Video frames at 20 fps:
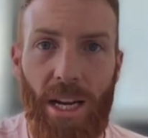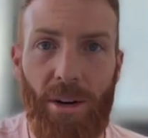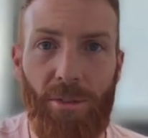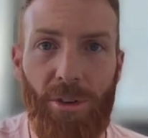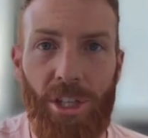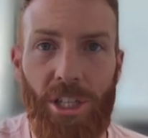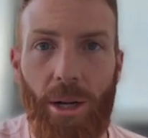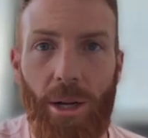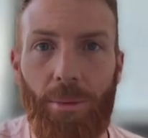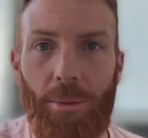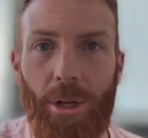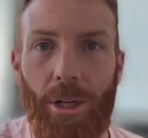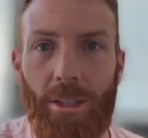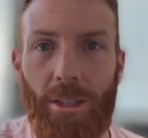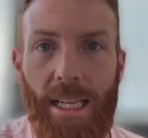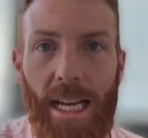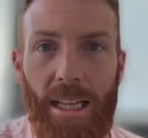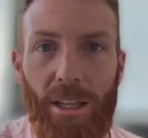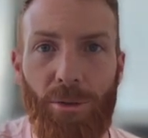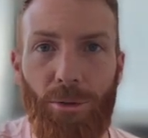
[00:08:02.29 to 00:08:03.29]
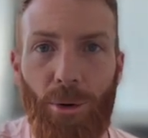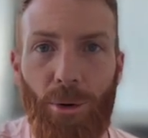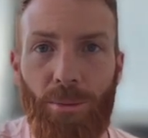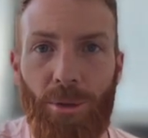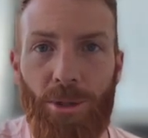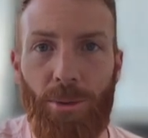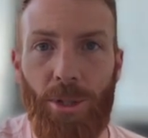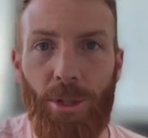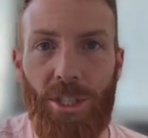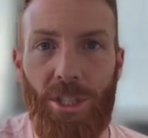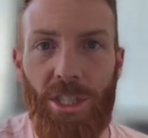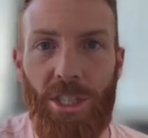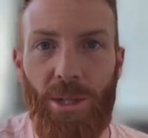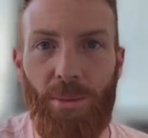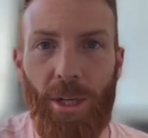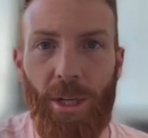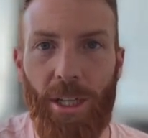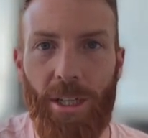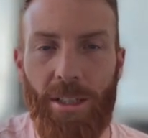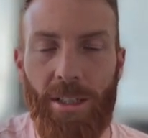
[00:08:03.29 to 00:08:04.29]
every time a tally form response is
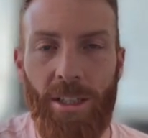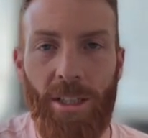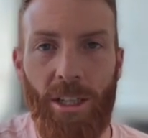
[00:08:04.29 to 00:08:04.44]
submitted.